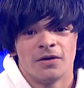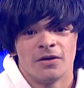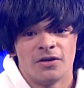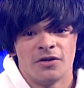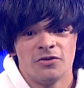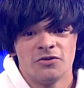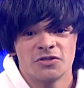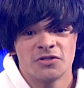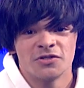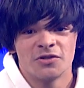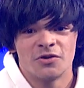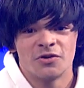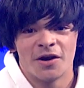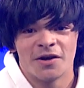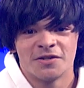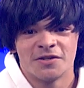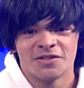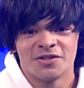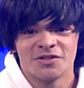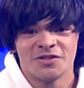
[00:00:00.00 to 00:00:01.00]
Houston
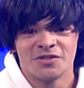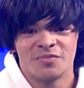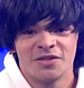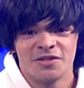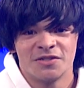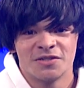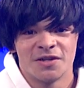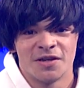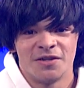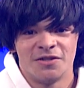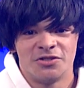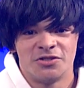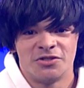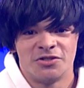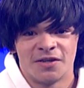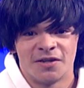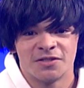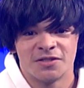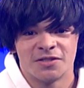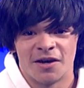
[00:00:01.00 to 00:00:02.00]
Choir sells pizza and
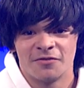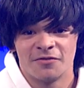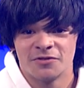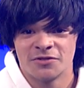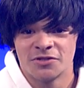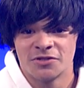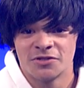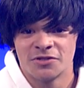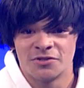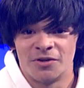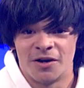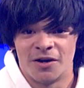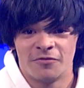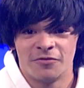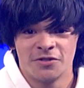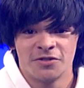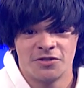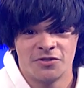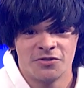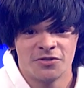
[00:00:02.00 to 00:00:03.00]
drinks after school
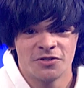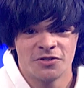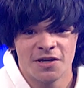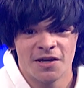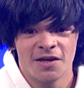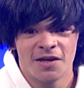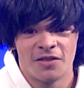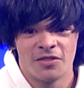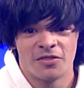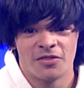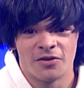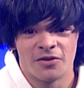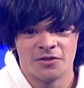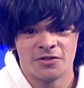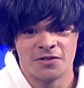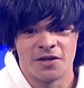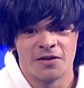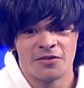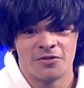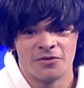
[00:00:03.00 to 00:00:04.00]
every Tuesday and
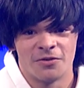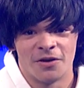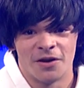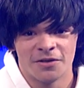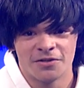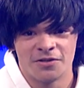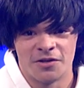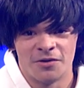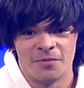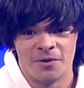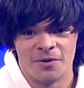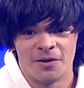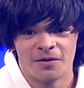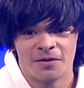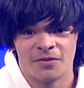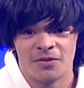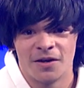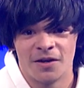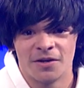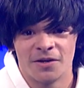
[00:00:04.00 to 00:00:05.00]
Thursday through October.
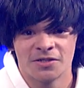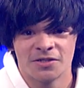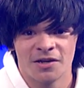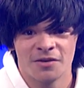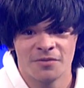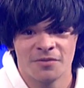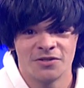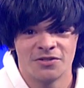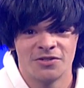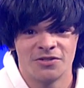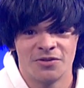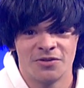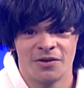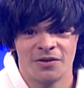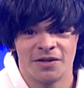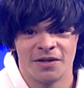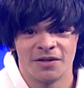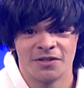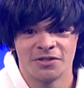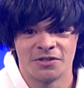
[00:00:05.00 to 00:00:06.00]
They are set up in two
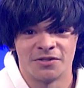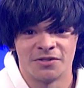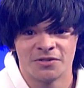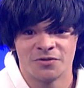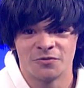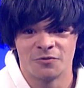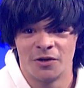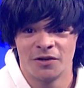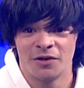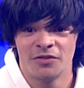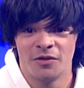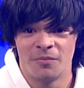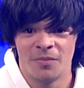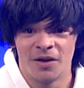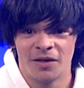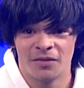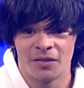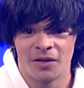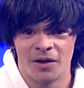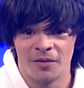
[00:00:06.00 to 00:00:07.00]
locations, one in the
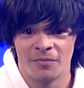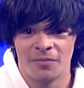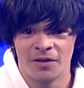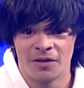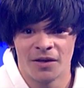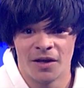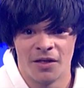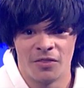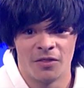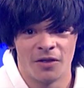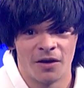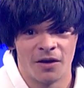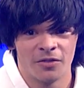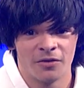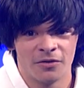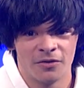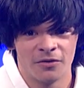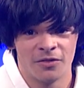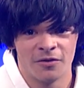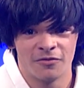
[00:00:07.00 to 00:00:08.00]
main lobby and the
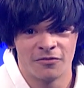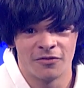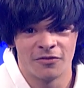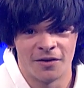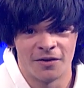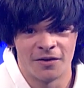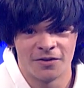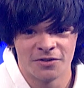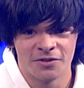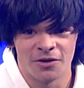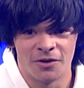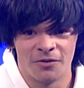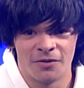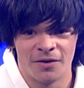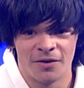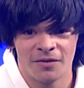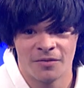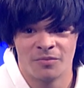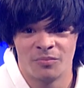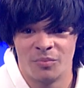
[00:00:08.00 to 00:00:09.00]
other in the Fine Arts
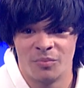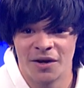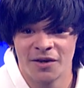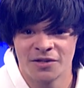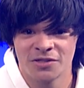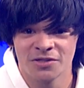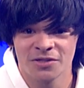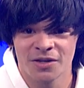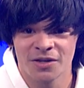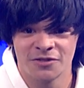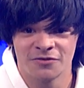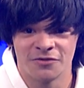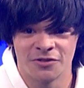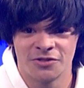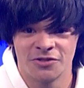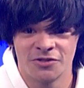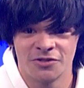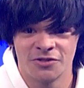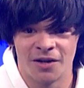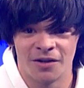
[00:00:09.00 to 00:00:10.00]
hallway. Buy a slice for
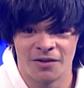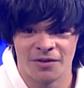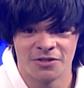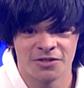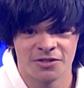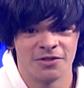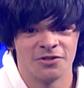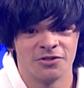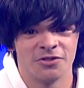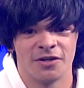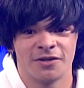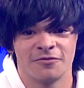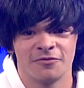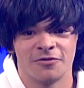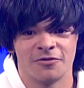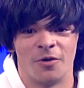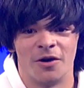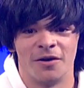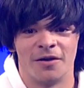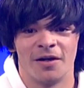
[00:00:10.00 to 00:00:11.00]
$2 and a drink
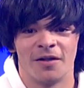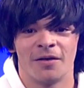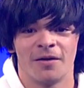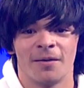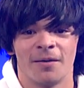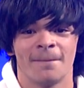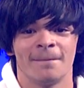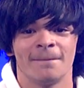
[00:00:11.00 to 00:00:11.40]
for $1.